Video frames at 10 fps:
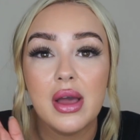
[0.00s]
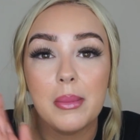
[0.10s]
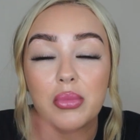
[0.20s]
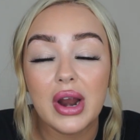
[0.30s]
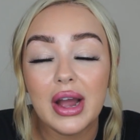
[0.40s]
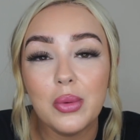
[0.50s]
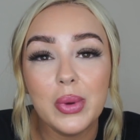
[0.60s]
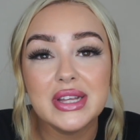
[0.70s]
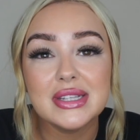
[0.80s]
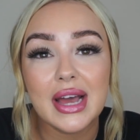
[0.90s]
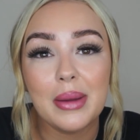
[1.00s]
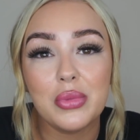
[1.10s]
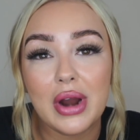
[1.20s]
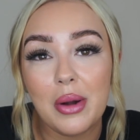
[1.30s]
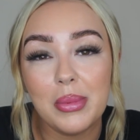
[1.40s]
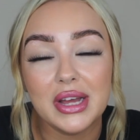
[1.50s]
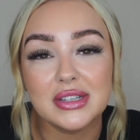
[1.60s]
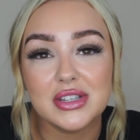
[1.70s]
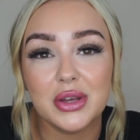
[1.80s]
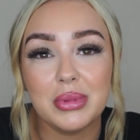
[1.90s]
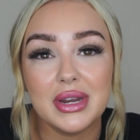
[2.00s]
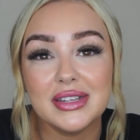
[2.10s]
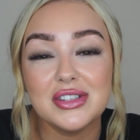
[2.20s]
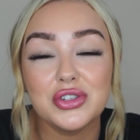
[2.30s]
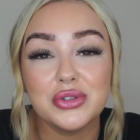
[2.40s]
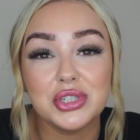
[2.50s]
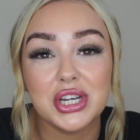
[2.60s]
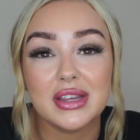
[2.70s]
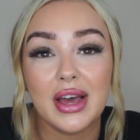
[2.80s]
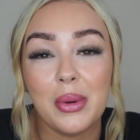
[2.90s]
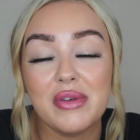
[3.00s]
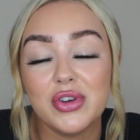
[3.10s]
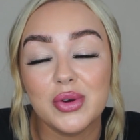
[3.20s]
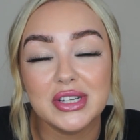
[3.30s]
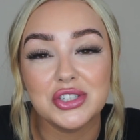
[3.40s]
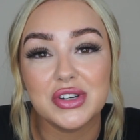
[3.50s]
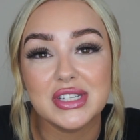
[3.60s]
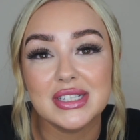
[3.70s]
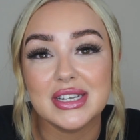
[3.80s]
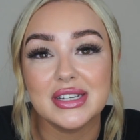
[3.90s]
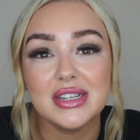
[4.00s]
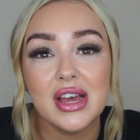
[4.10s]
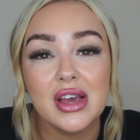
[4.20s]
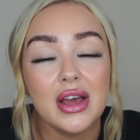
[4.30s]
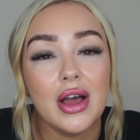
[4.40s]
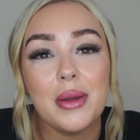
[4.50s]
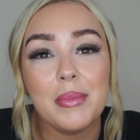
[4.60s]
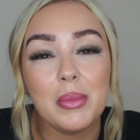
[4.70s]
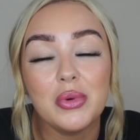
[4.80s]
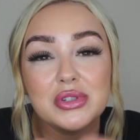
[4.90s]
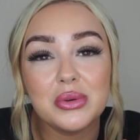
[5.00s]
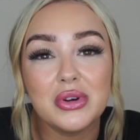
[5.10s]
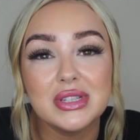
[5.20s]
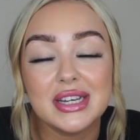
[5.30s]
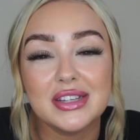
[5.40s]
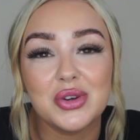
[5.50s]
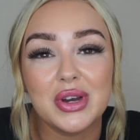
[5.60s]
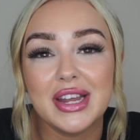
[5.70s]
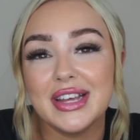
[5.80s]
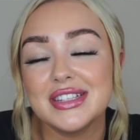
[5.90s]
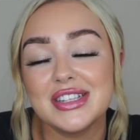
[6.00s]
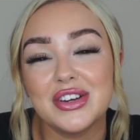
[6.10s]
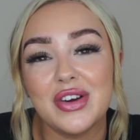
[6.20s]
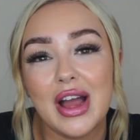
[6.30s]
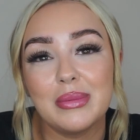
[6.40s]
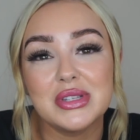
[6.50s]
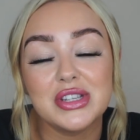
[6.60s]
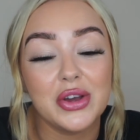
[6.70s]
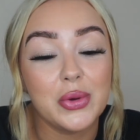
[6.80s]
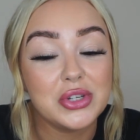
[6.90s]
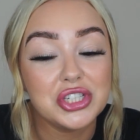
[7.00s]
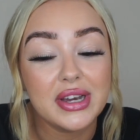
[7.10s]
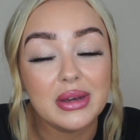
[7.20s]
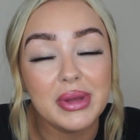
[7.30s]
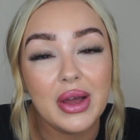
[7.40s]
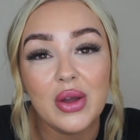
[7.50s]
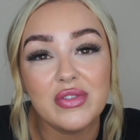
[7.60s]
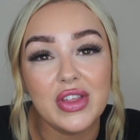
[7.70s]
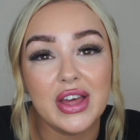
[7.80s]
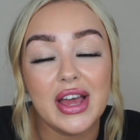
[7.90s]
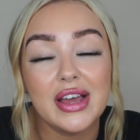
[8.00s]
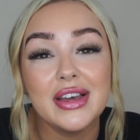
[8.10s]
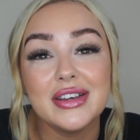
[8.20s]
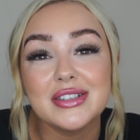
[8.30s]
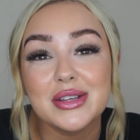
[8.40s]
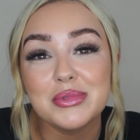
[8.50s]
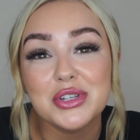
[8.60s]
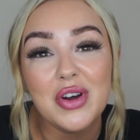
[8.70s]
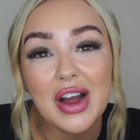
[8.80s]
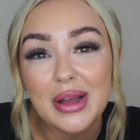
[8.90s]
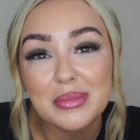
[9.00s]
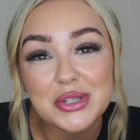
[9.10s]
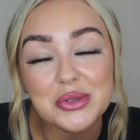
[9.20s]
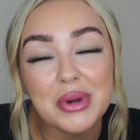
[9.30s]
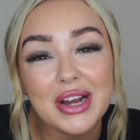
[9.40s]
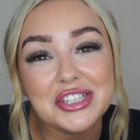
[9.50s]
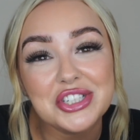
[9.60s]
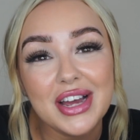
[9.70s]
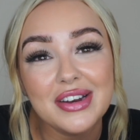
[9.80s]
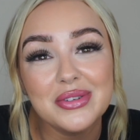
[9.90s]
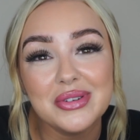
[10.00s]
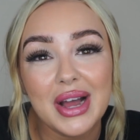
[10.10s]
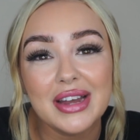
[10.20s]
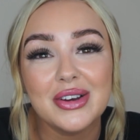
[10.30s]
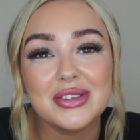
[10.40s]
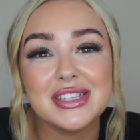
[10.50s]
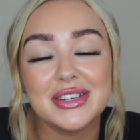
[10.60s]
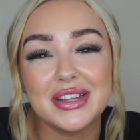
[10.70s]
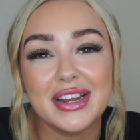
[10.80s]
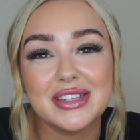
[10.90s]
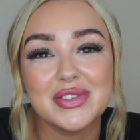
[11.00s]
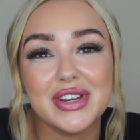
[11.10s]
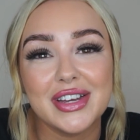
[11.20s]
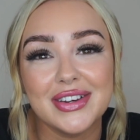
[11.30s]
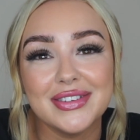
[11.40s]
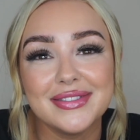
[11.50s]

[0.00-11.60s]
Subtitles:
Brow Wiz and brow pen, so please do check that out if you're interested. I'm also on TikTok and Instagram, so check me out over there. Subscribe to my channel, and I'll see you in the next video.